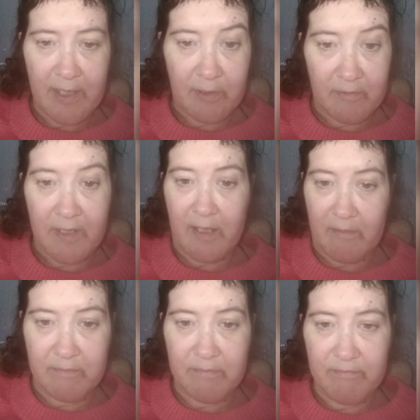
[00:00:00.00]
know now,
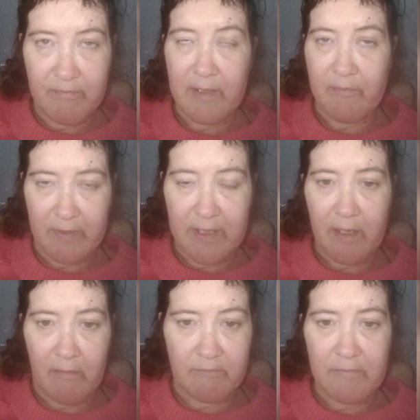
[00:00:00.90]
you
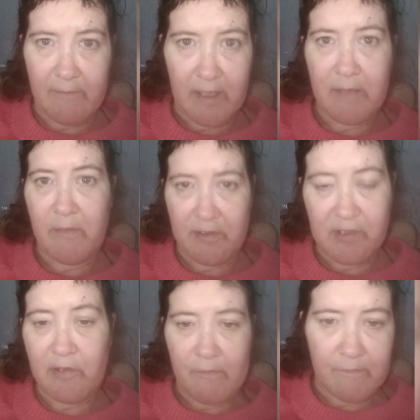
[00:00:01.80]
know, I've learned what
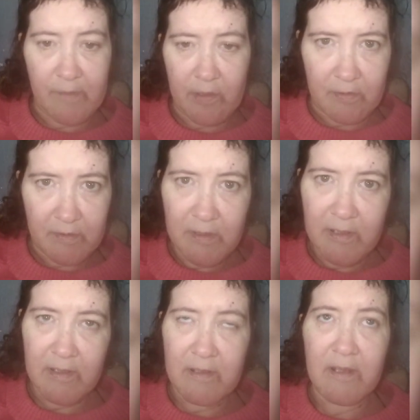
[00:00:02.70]
to look for.
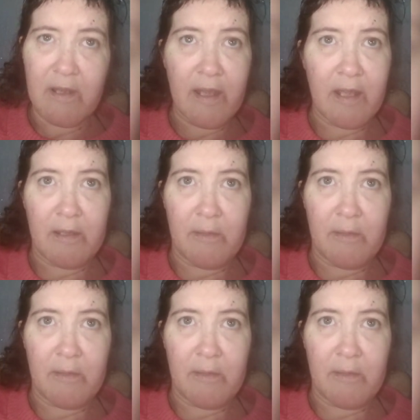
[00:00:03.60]
I